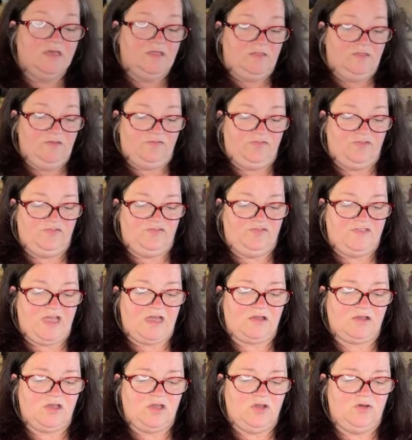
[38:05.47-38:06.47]
This is
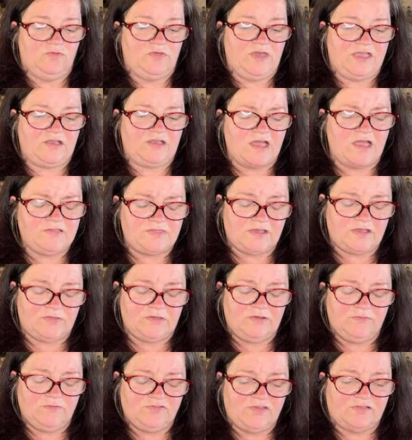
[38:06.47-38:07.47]
Deco. I think
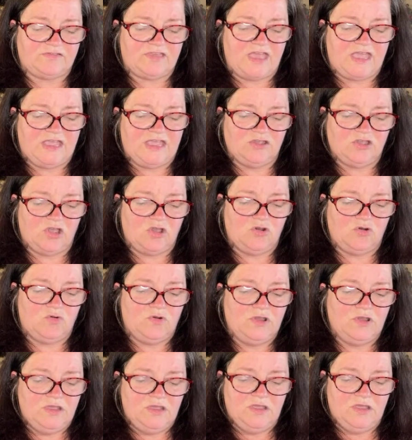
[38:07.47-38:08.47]
it was a Tango
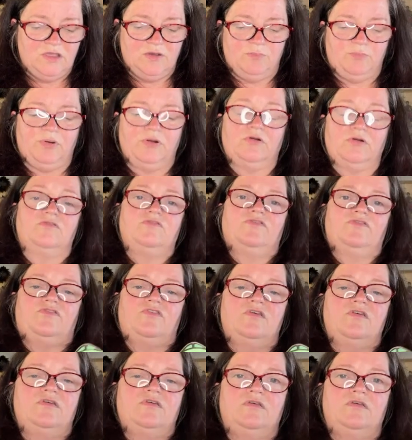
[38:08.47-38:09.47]

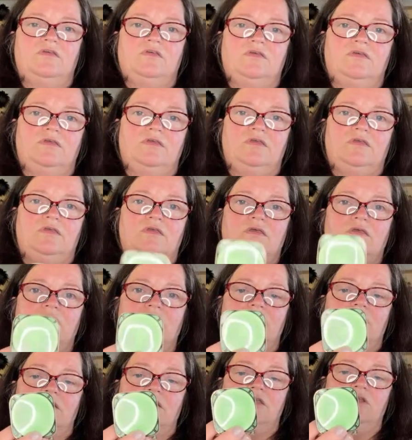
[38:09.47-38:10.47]
purse.
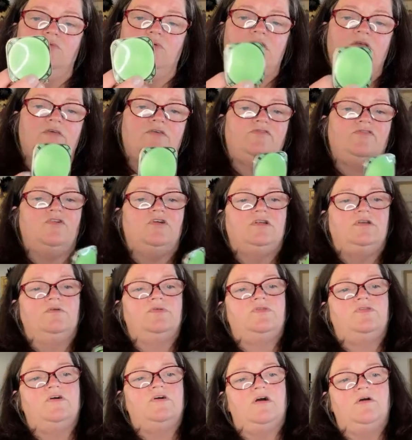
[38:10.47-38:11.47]
You wear this on your
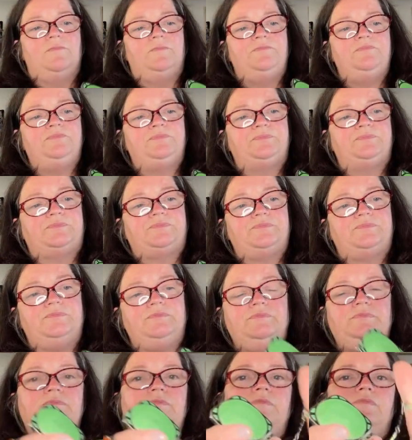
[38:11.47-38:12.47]
thumb.
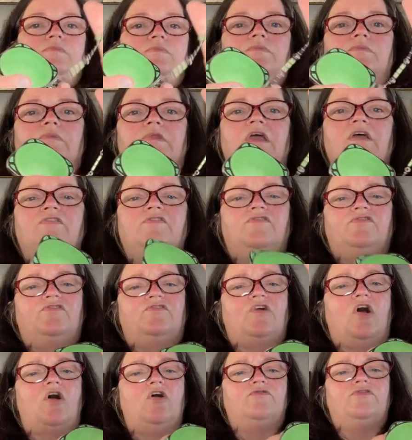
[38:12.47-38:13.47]

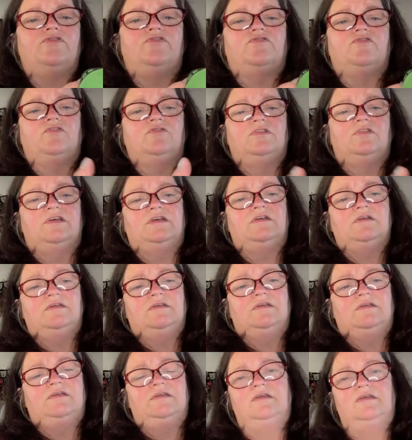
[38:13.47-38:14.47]
It's all
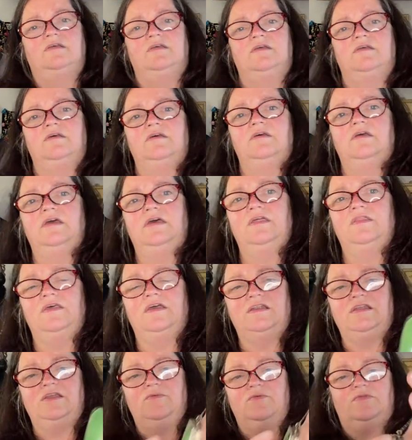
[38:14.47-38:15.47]
sterling.
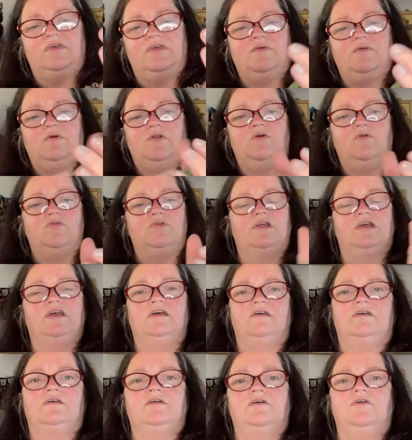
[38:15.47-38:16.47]
And then they hold
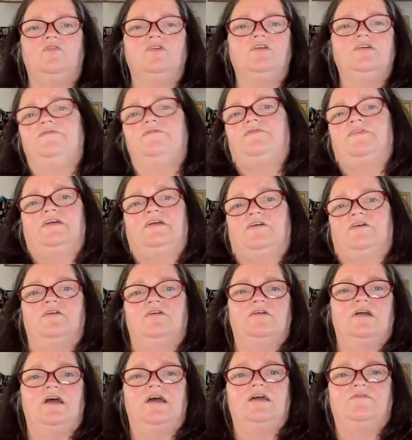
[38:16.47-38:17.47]
it. Or your
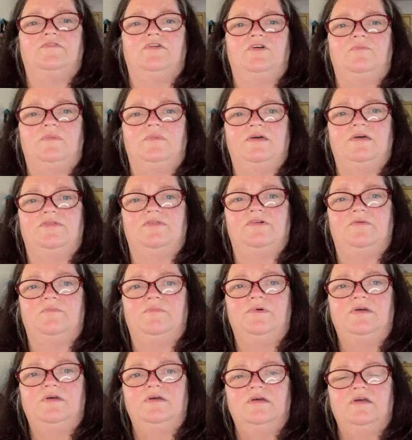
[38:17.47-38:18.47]
finger. I have it on my
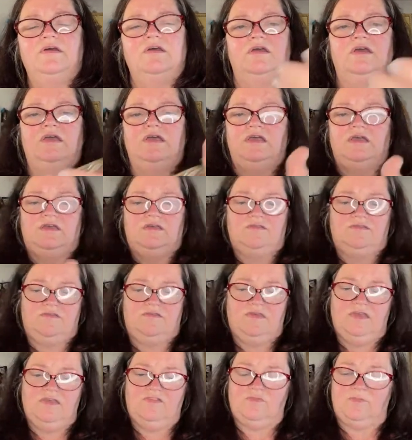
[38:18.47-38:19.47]
thumb.
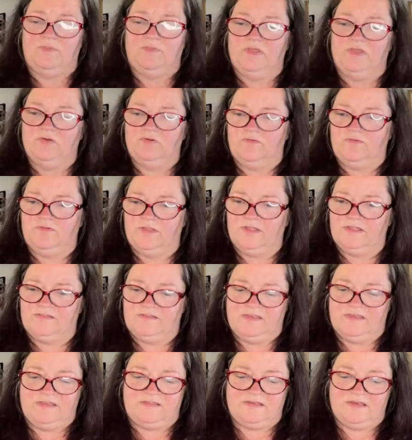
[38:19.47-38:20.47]
And it's
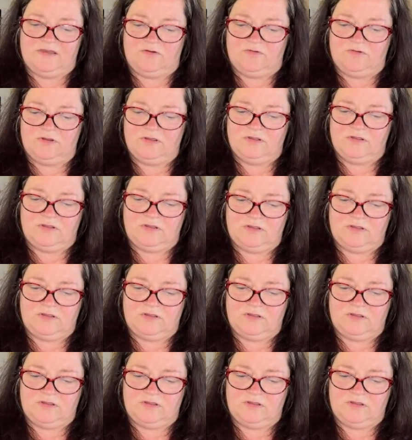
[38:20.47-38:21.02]
beautifully detailed.